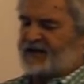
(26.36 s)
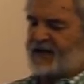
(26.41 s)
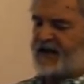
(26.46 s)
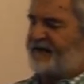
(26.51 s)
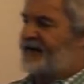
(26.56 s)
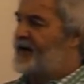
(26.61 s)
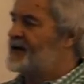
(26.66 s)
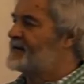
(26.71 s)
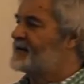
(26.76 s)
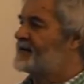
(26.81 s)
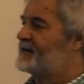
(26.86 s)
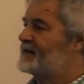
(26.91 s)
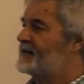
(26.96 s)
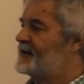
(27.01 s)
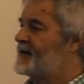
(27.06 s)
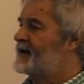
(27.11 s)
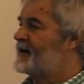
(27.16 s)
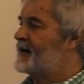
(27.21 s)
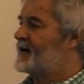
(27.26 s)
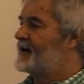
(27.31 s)
I've
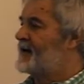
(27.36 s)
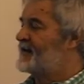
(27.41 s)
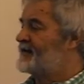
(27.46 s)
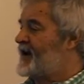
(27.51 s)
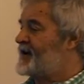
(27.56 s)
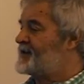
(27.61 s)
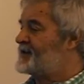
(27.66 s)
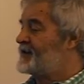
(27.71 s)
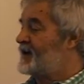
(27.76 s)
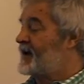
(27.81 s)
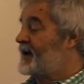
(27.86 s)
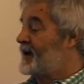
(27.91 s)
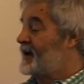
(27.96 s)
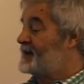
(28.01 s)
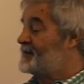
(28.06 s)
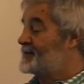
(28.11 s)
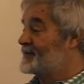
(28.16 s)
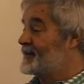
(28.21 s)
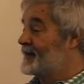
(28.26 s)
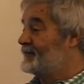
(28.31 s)
had
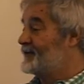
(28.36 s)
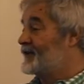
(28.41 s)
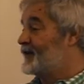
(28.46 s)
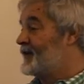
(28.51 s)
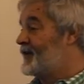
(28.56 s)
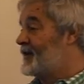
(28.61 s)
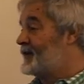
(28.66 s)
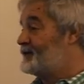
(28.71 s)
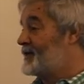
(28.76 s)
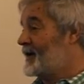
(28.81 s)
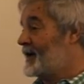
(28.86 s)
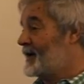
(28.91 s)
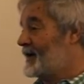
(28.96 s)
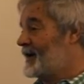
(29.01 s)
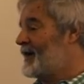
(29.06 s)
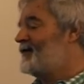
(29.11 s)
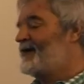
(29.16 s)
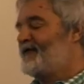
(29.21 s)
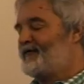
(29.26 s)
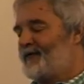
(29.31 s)
9, so I've only got a minute.
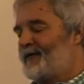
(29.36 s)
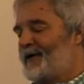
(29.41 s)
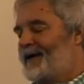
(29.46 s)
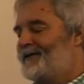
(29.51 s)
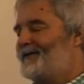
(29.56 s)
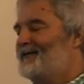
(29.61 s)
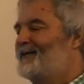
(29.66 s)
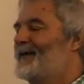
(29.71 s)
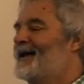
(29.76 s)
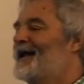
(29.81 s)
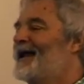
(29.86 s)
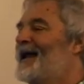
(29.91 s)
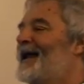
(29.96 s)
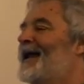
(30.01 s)
No, never mind.